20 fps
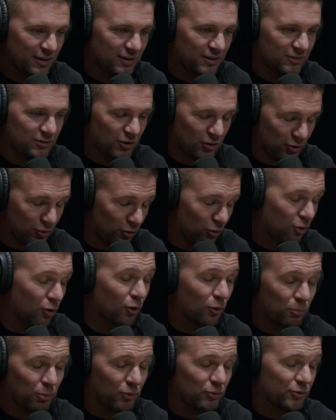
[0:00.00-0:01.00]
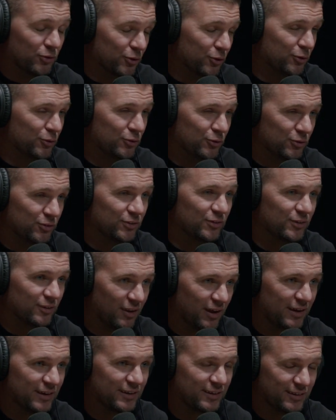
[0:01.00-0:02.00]
the global news
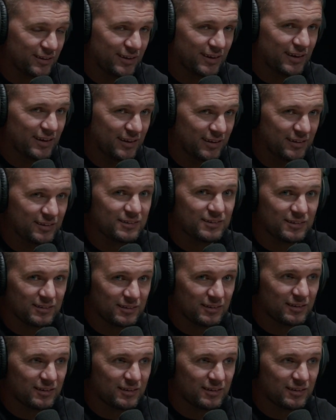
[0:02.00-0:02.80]
like is